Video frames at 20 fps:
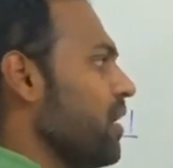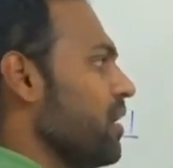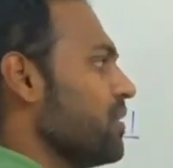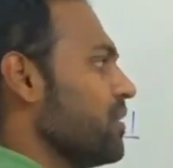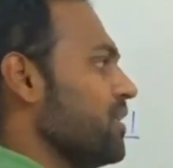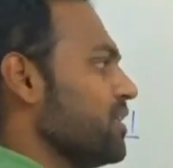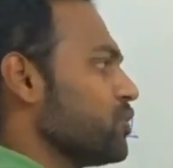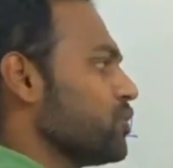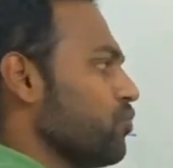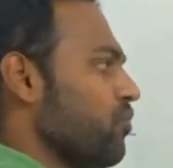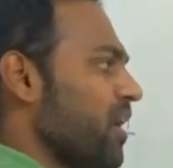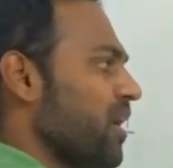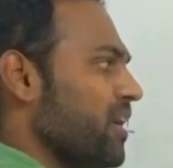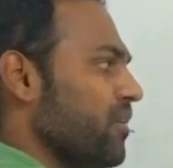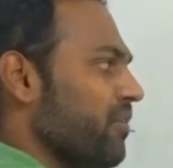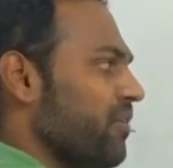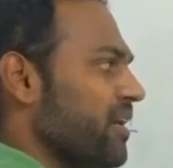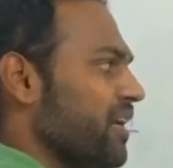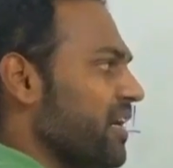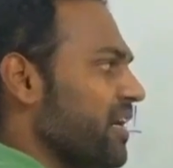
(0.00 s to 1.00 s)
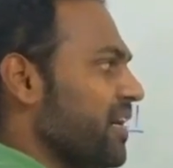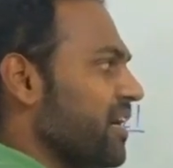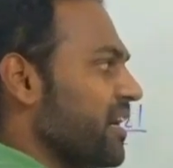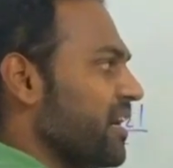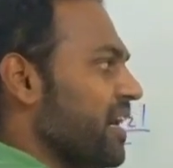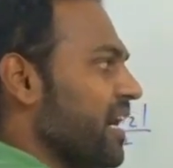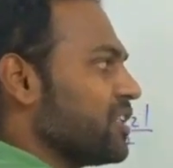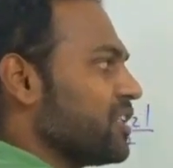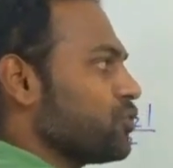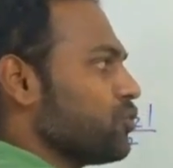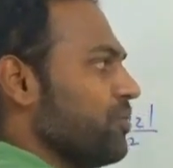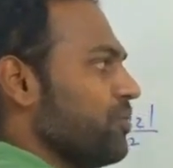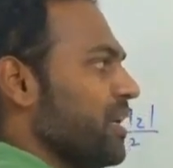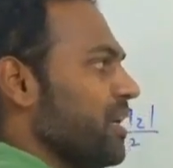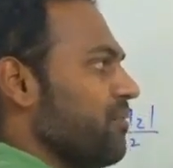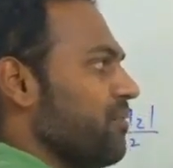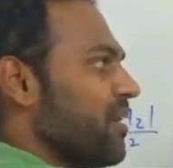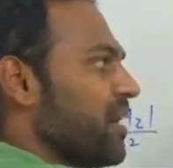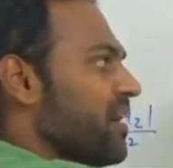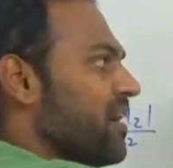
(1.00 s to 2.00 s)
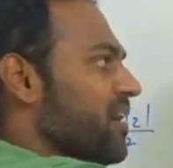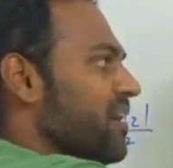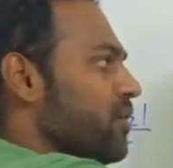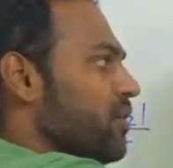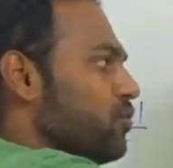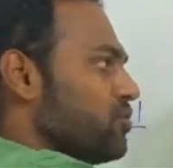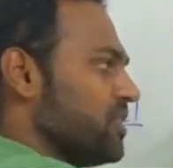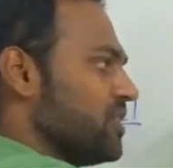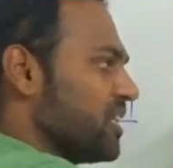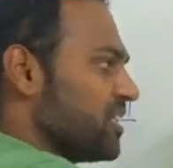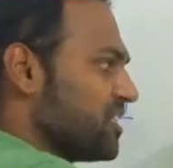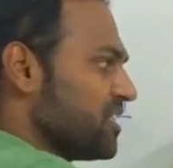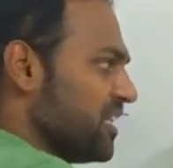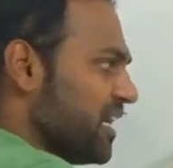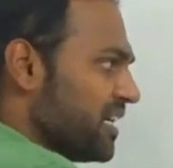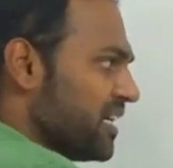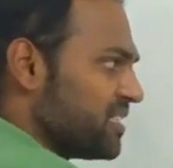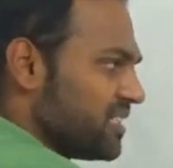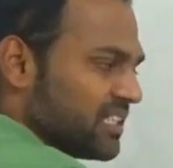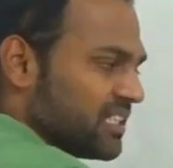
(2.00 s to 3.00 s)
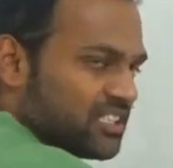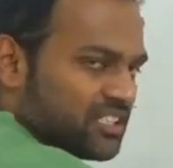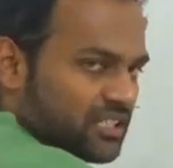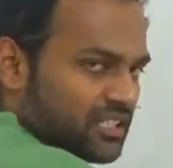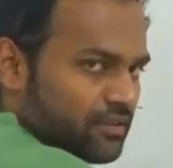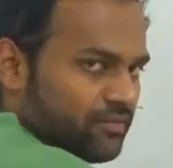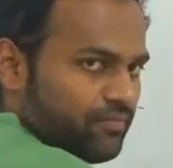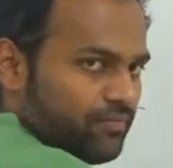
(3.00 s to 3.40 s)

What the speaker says: this 120 degree has to be divided into 60 and 60.